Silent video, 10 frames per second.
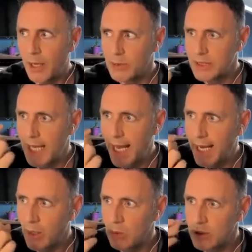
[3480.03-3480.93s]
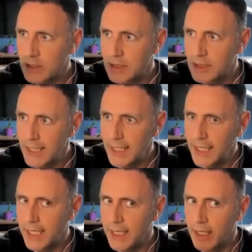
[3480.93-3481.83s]
I was now
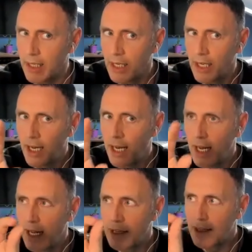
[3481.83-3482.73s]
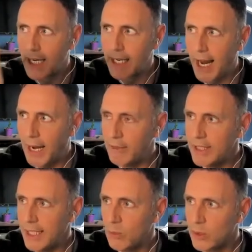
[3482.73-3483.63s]
seeing that
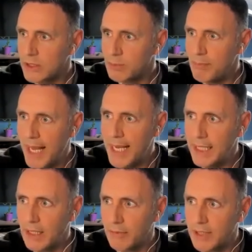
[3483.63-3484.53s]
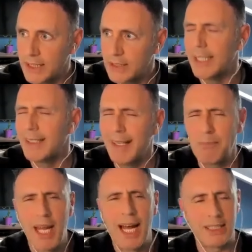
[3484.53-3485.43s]
everything was made of this. And
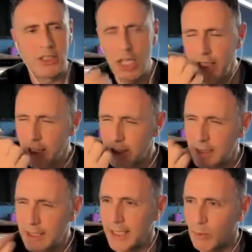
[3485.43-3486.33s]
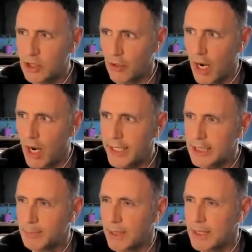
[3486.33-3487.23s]
it's not like you're seeing it with your
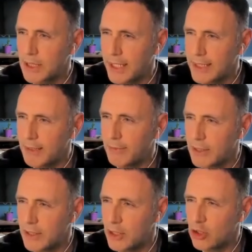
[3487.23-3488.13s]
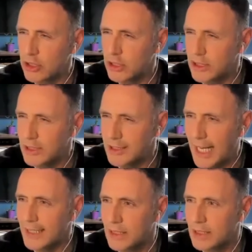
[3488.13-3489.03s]
eyes, but it's like as if you just
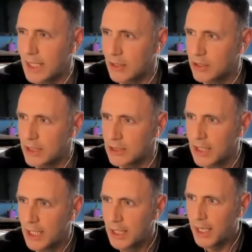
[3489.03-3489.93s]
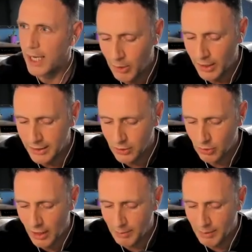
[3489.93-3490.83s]
sense that there's this, how would I
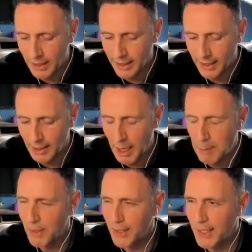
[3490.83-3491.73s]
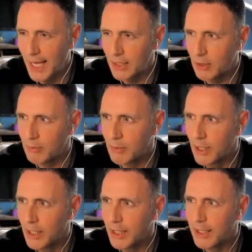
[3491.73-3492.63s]
describe it? Like a platinum
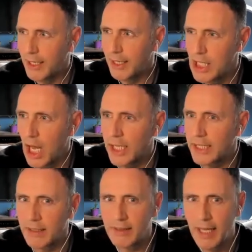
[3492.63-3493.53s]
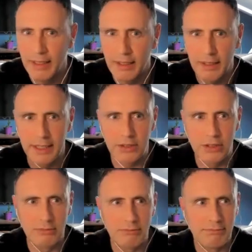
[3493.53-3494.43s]
light that
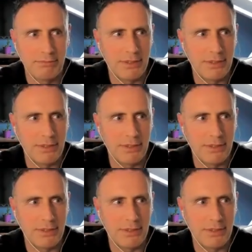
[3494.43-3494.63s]
is